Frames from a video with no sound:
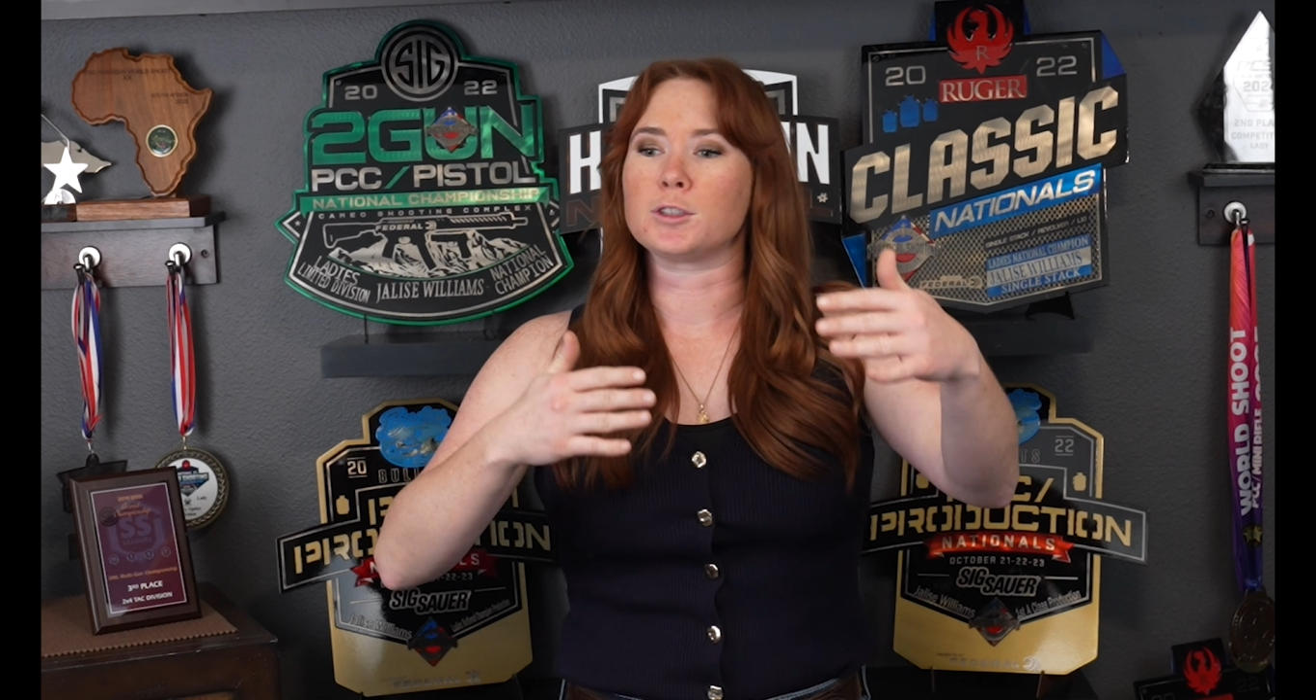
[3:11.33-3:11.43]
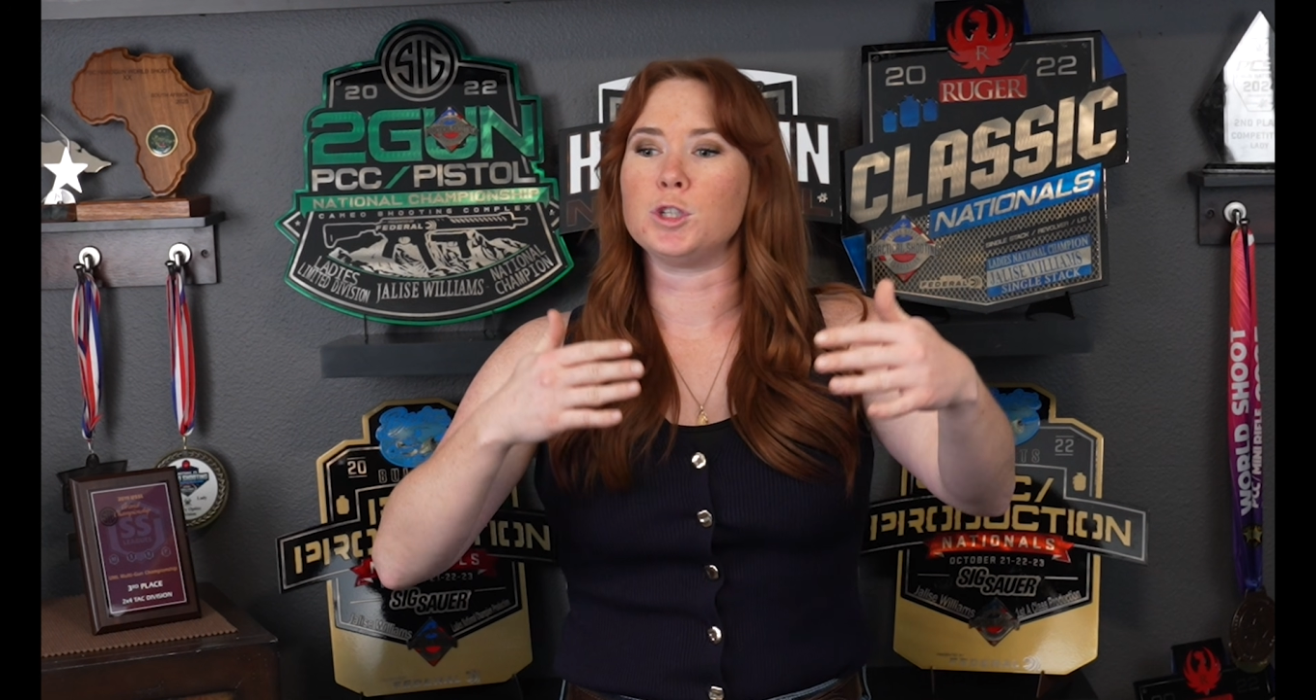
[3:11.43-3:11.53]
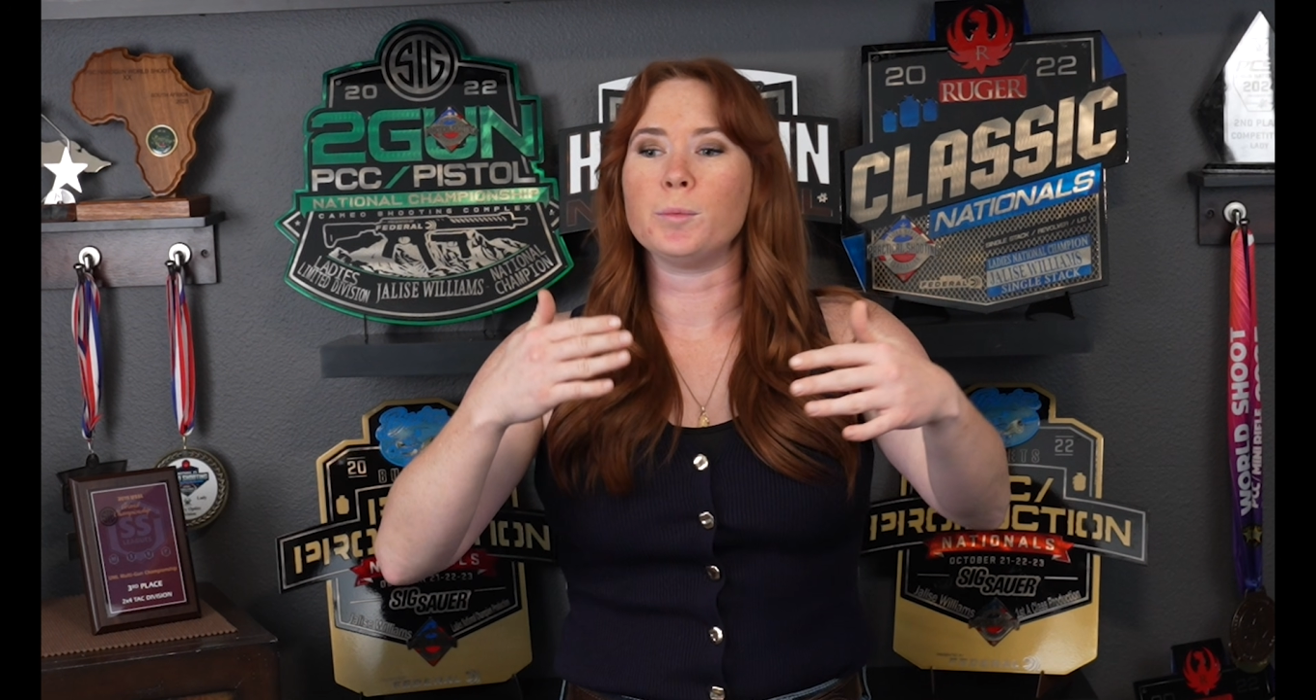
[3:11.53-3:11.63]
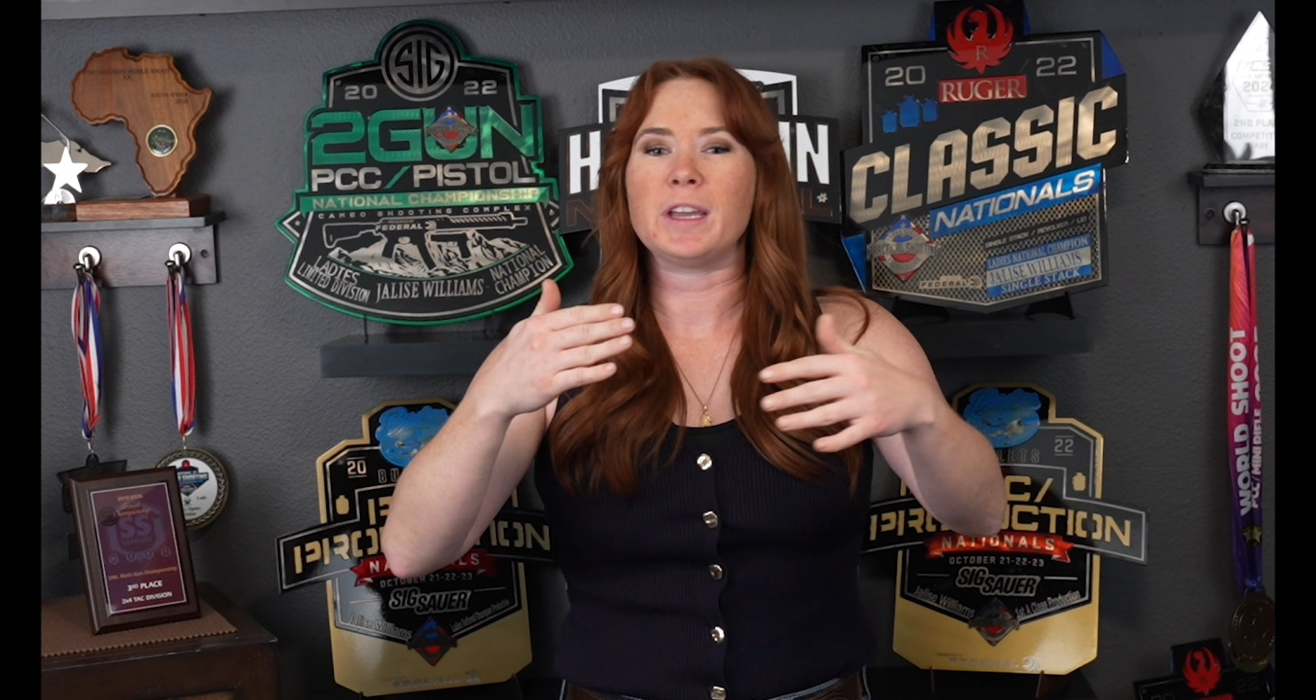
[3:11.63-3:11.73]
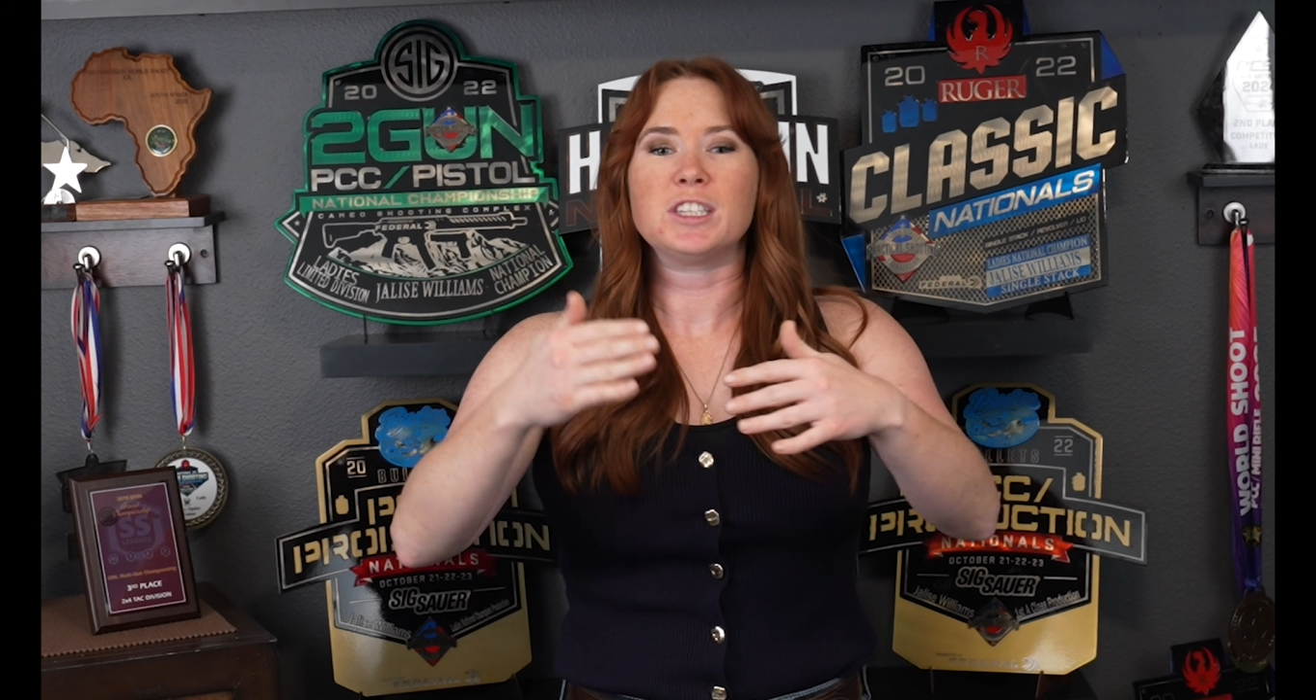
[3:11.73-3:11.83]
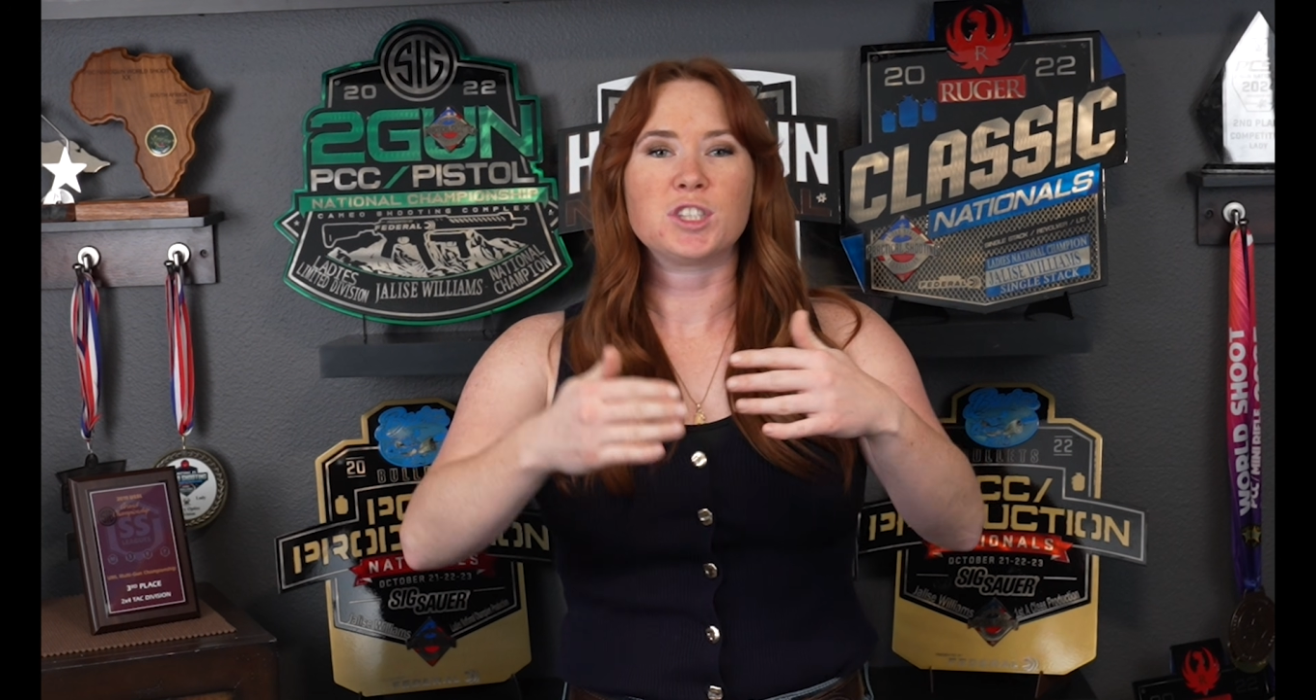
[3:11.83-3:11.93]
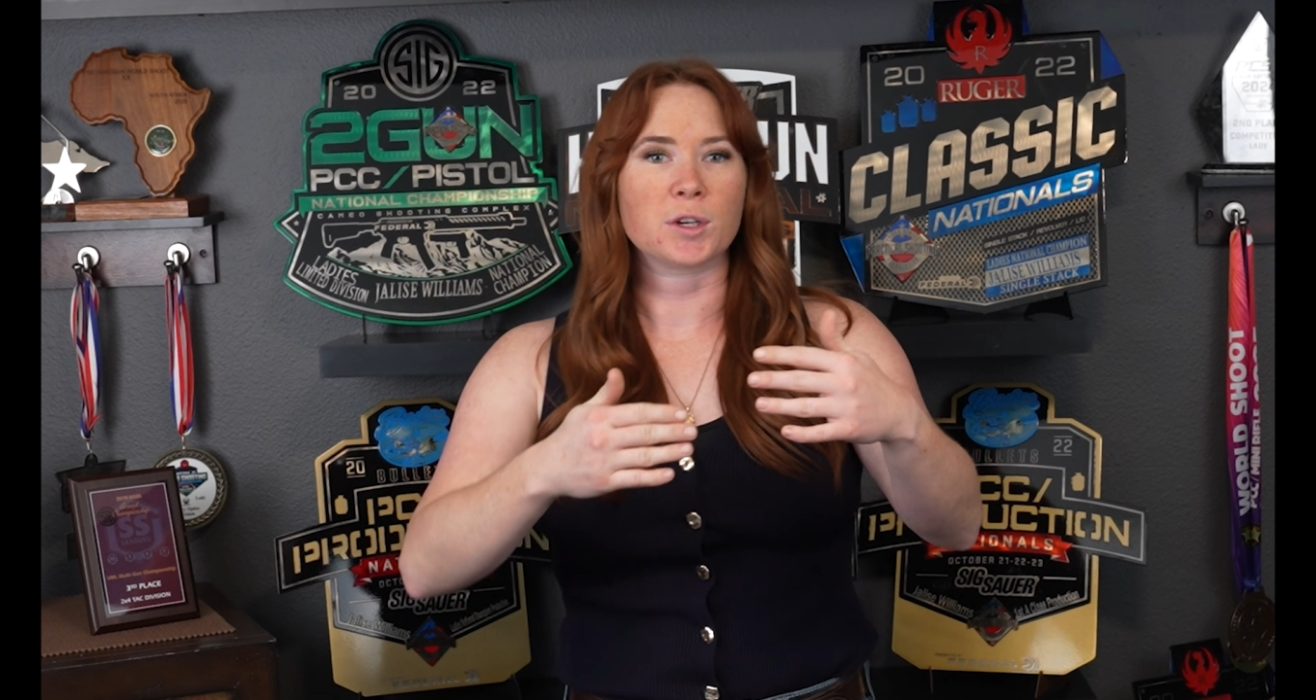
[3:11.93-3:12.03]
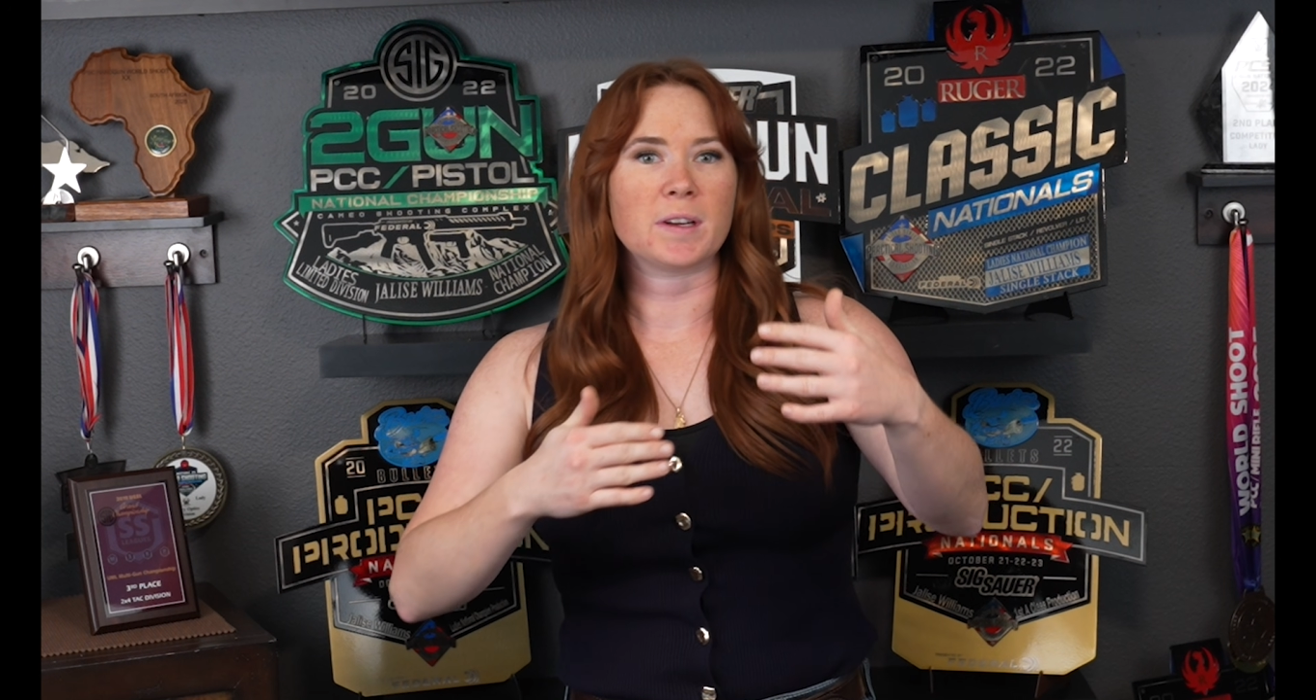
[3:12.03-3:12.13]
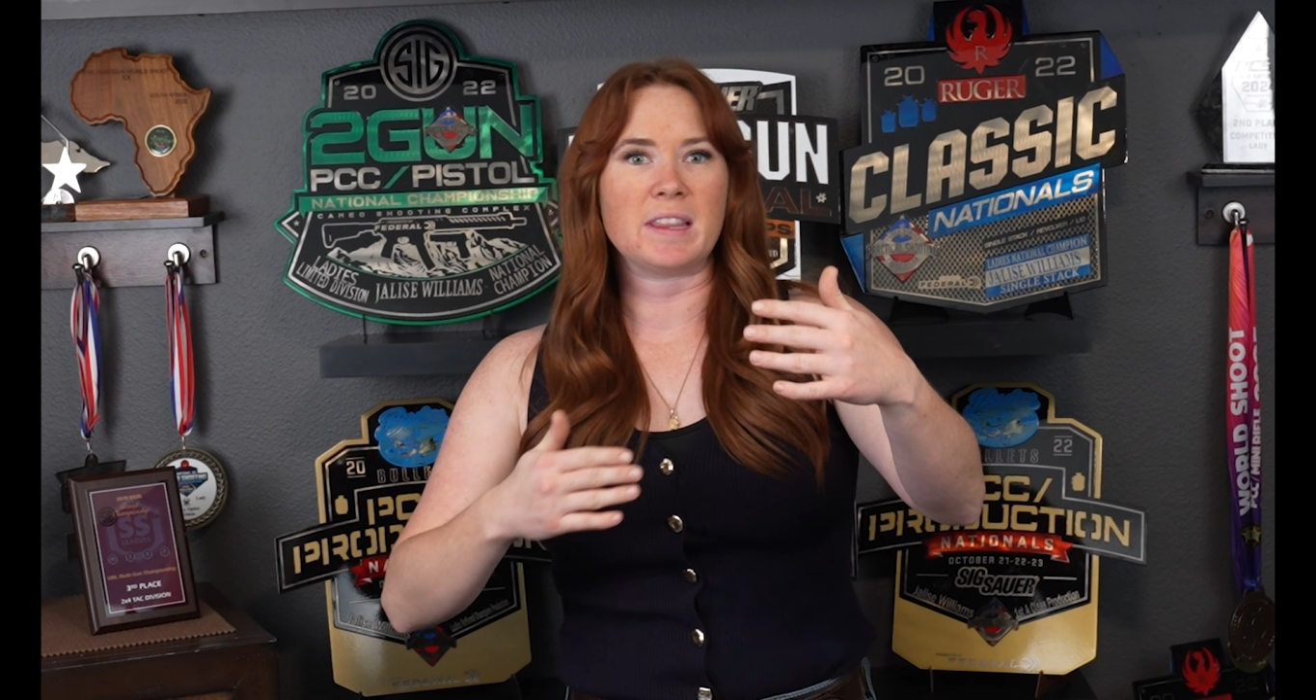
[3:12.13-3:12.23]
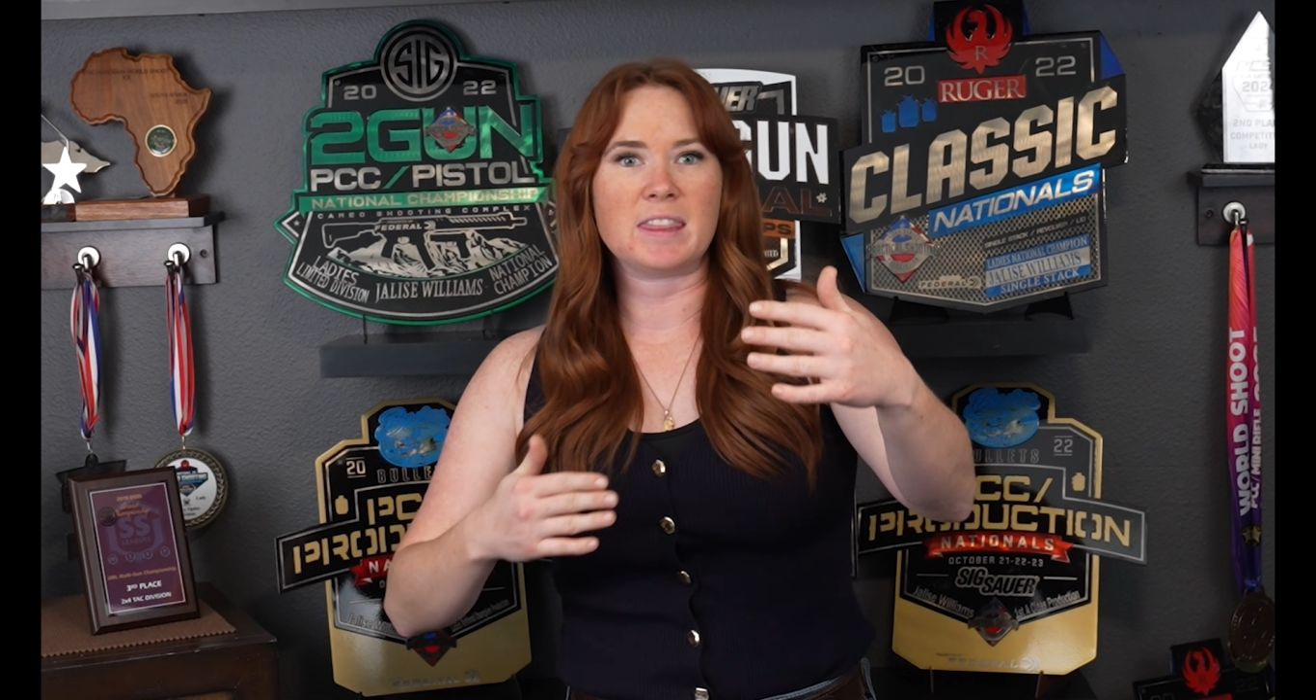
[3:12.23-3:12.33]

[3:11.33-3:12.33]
doing certain